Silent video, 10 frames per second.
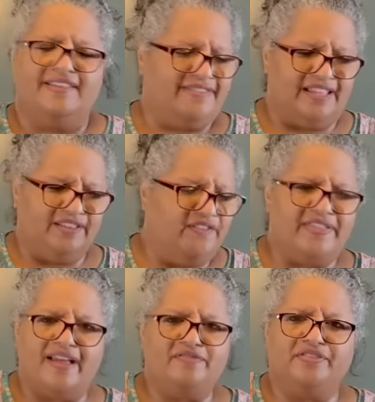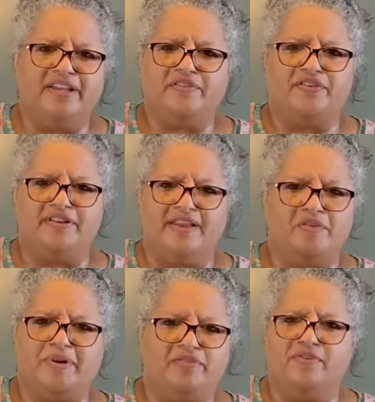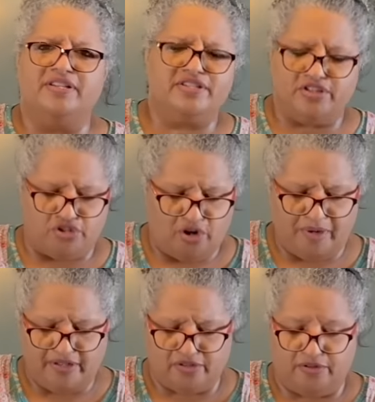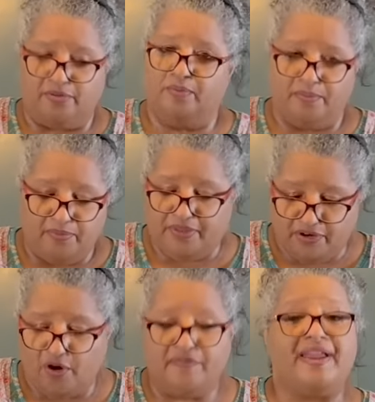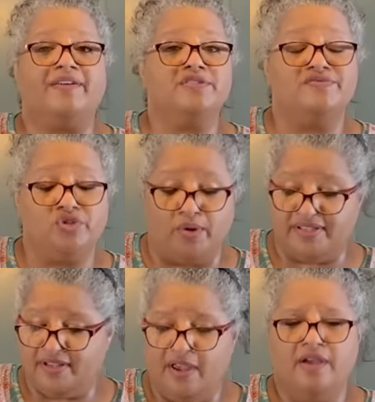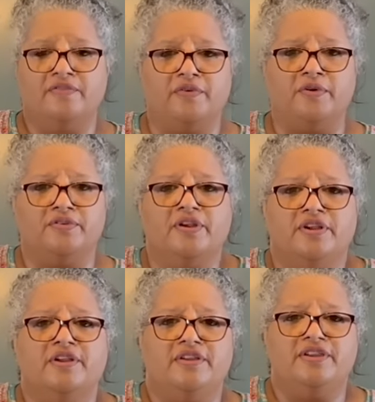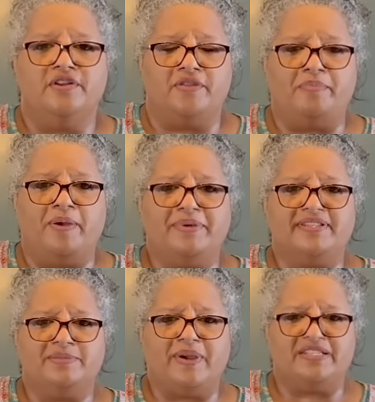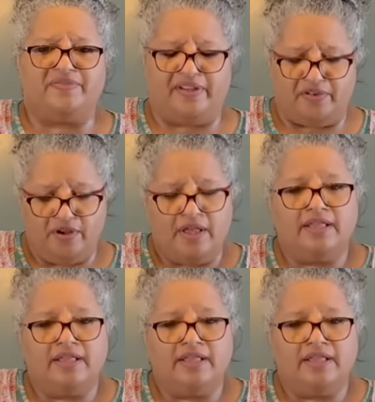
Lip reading: They love that flavor, and everybody runs to Starbucks or their coffee house of choice for, you know, the pumpkin spice flavor.